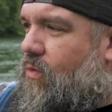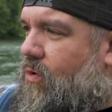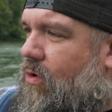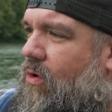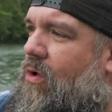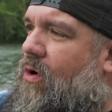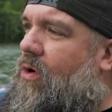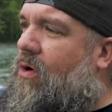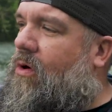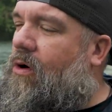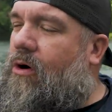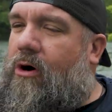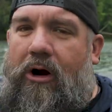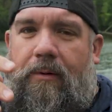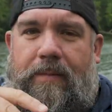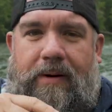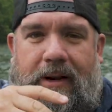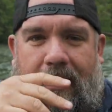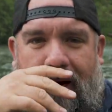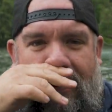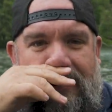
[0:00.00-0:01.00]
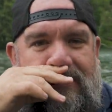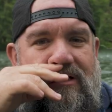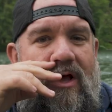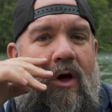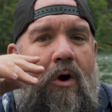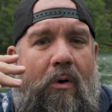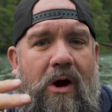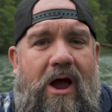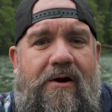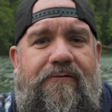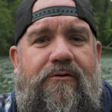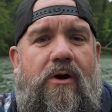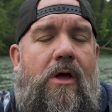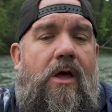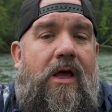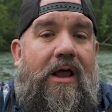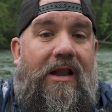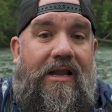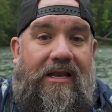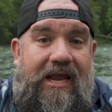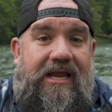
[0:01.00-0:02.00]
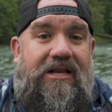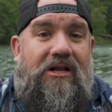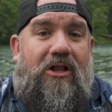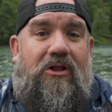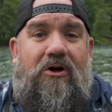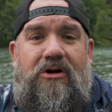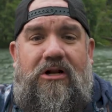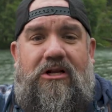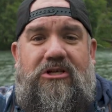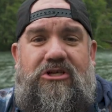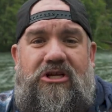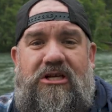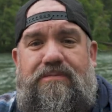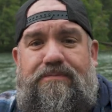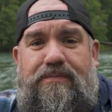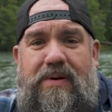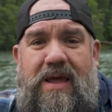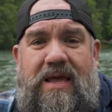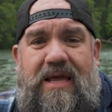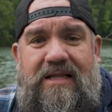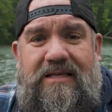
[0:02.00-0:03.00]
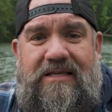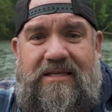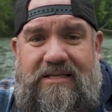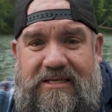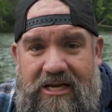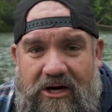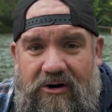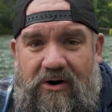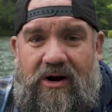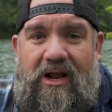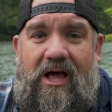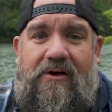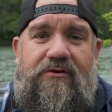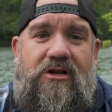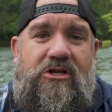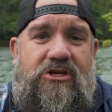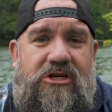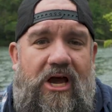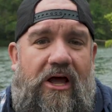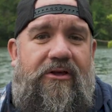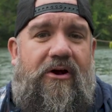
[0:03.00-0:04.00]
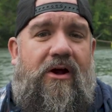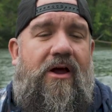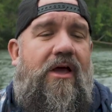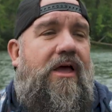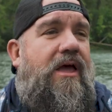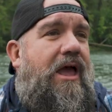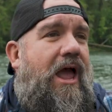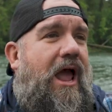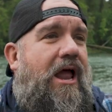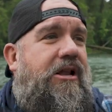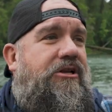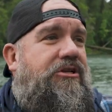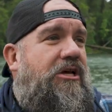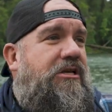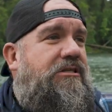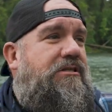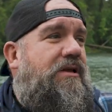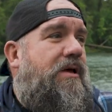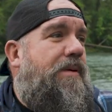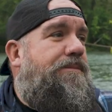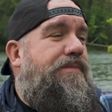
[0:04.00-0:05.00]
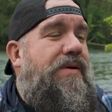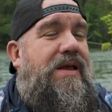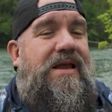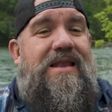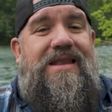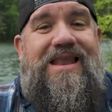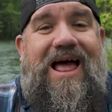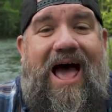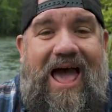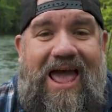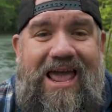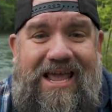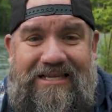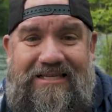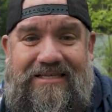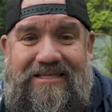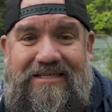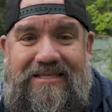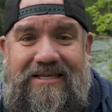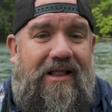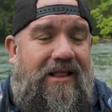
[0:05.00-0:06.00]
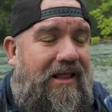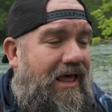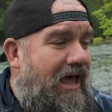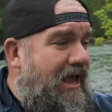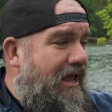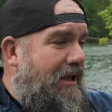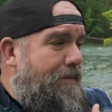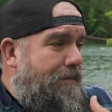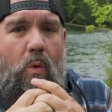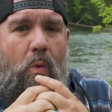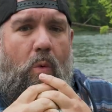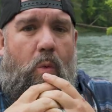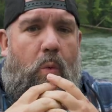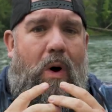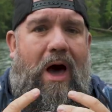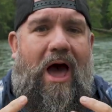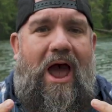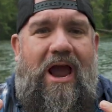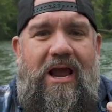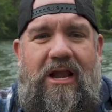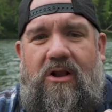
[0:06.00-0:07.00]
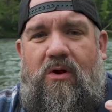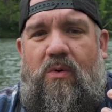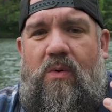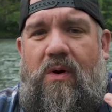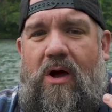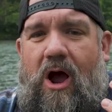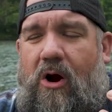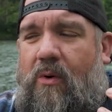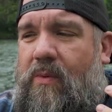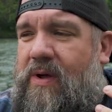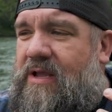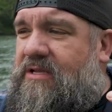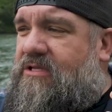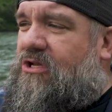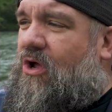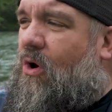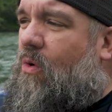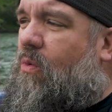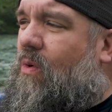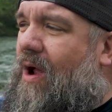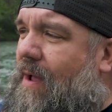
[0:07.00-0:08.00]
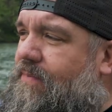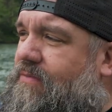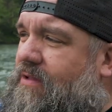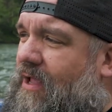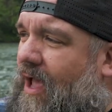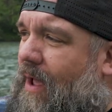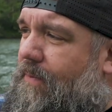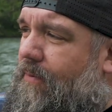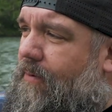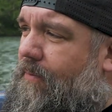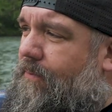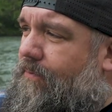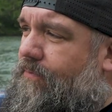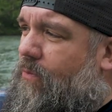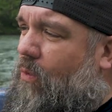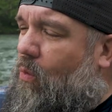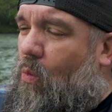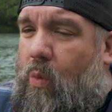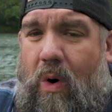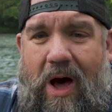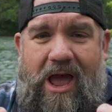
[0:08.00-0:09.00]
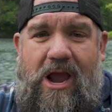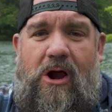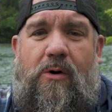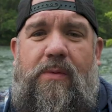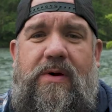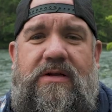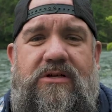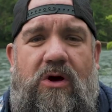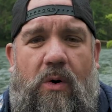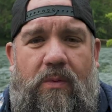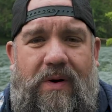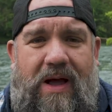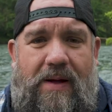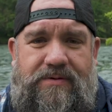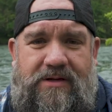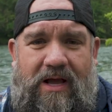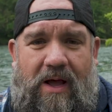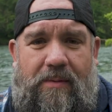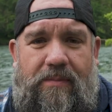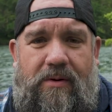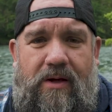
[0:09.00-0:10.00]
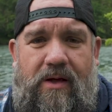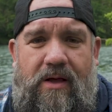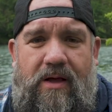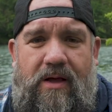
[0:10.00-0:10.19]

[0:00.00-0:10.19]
rural or urban areas, whatever, need to learn to just be considerate of each other and just be nice. Like, are we so wrapped up? Why are we so wrapped up